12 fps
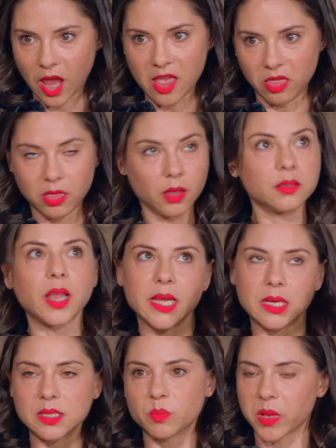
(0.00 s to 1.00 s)
yeah. and the
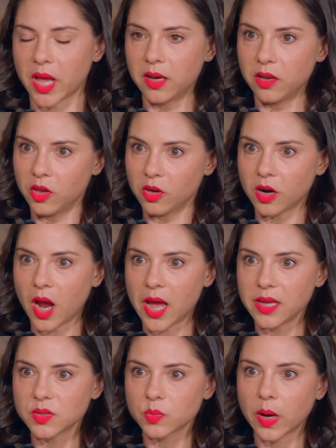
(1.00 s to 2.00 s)
light is blinding your
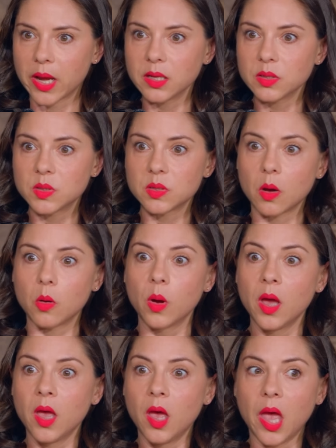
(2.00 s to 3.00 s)
eyes, right? right? So,
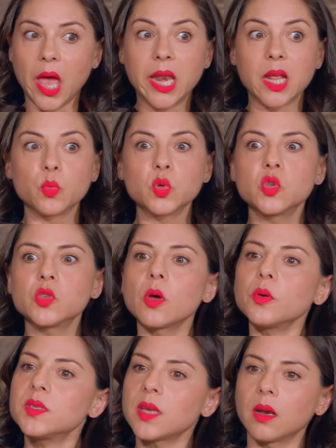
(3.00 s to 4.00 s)
and it was
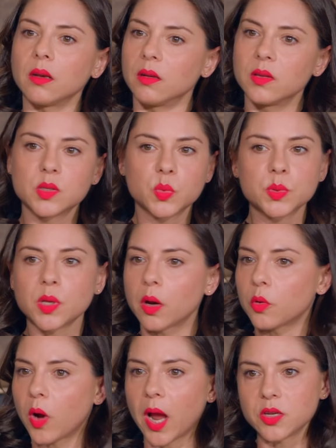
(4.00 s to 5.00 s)
so sudden. This was not
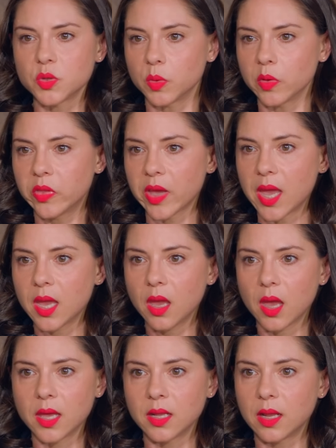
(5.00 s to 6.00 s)
a gradual thing.
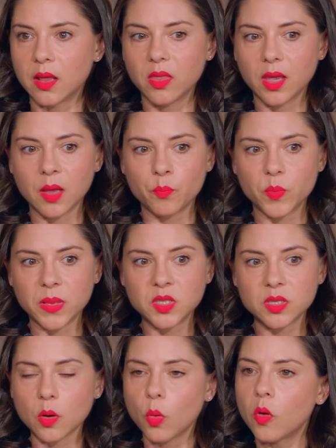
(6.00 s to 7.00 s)
And it, it, it's
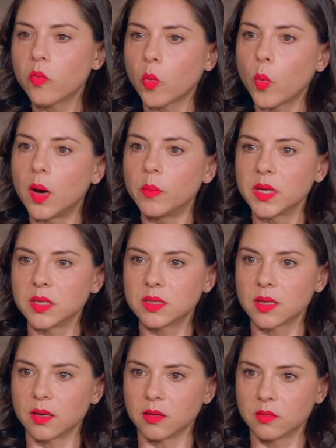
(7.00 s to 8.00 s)
so overwhelming
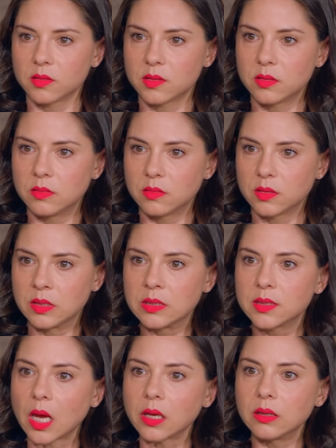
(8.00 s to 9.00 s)
to
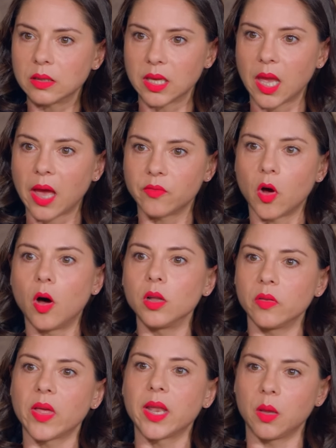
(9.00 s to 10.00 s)
suddenly have all
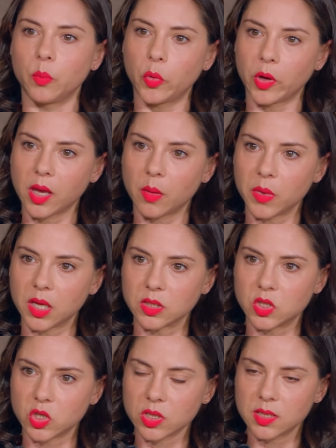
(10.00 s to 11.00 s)
of that input coming
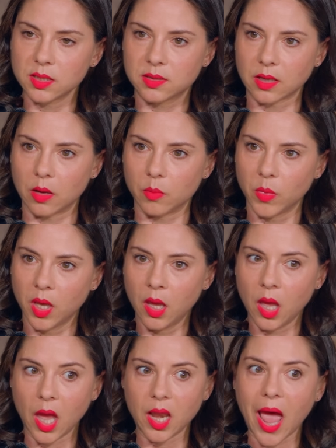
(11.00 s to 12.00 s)
into your system
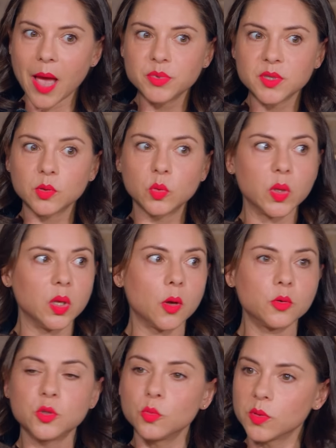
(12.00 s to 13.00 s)
and absolutely
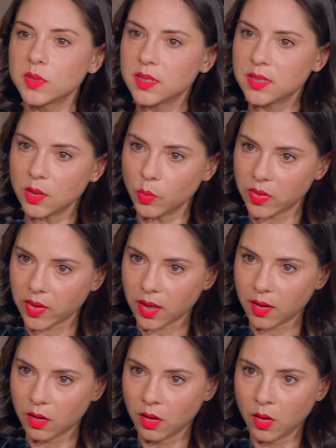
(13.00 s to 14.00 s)
no tools to deal with
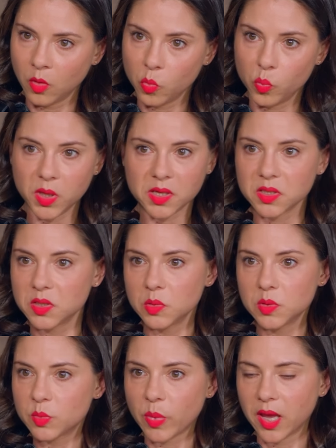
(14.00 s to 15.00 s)
it because yeah.
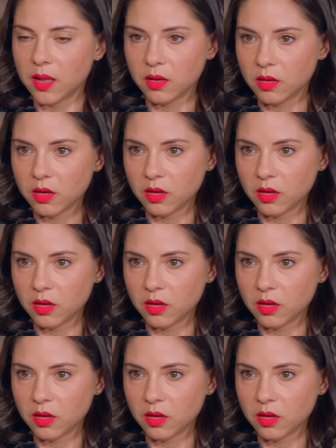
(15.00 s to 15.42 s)
you'd spent,